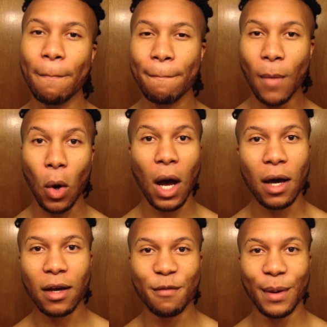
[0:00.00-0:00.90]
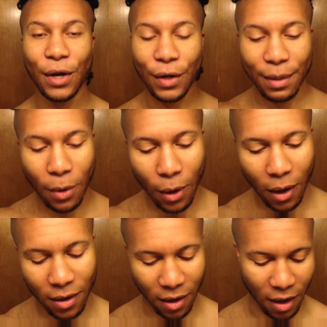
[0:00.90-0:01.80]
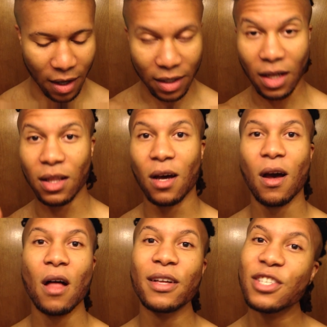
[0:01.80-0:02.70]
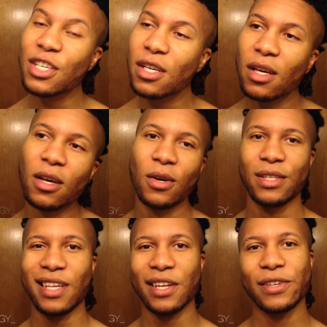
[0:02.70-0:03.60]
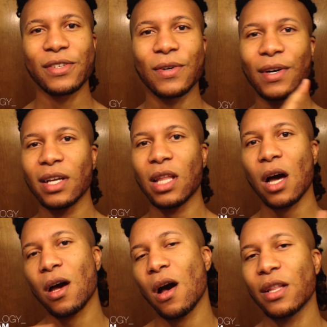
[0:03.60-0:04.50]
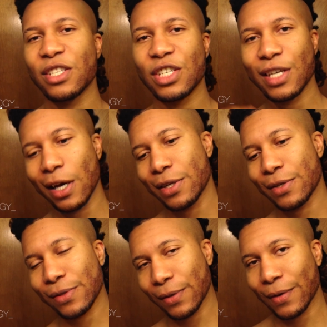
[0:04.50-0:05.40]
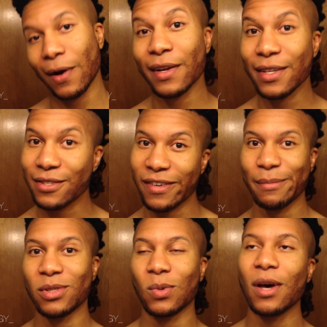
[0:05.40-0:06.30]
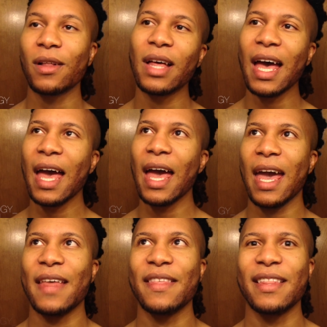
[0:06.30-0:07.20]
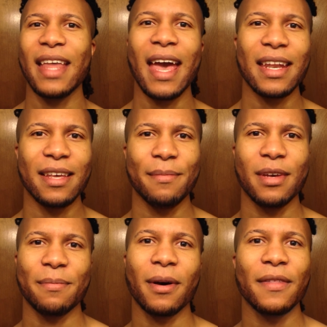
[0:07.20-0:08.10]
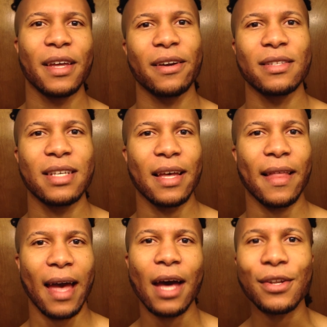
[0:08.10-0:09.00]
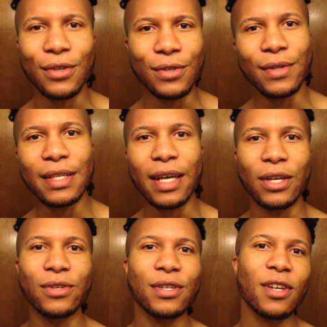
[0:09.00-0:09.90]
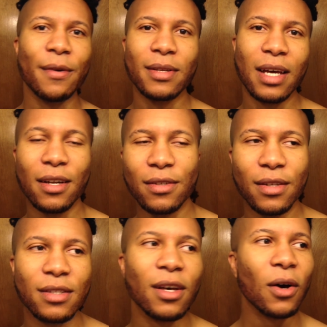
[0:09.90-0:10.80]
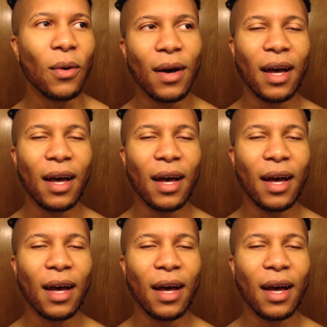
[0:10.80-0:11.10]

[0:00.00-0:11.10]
mohawk, of my curly mohawk on Locology, _Locology_ on Instagram as well. And then they had hit me up on there and saying like, how do you do this? Like, you should show us how to do this. So